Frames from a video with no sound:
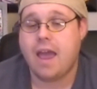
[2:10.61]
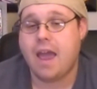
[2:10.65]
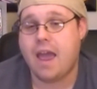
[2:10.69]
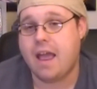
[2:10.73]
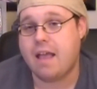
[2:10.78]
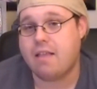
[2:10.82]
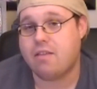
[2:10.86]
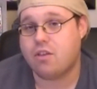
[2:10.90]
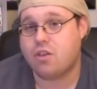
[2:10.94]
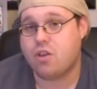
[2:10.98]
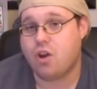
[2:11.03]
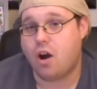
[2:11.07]

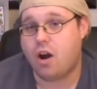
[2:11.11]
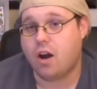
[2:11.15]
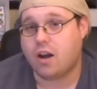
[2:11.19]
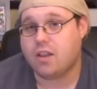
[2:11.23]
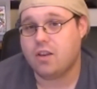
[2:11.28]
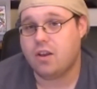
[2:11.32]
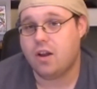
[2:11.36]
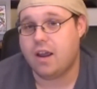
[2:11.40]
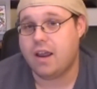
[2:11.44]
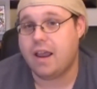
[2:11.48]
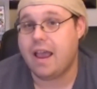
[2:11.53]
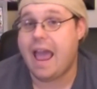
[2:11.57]
and The
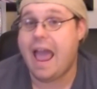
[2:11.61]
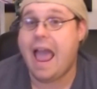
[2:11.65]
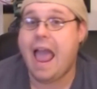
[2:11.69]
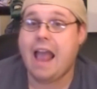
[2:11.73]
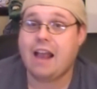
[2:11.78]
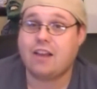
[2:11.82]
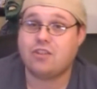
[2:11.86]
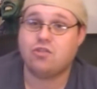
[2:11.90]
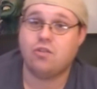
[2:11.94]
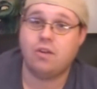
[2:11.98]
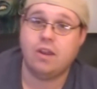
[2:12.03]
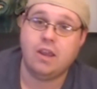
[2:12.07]
Dark Knight
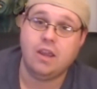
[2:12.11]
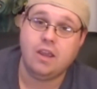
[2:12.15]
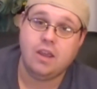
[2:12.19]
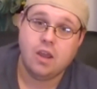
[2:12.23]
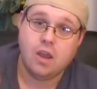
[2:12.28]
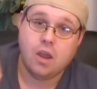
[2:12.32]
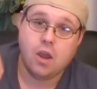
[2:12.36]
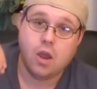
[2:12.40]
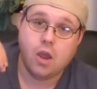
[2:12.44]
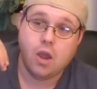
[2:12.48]
actually,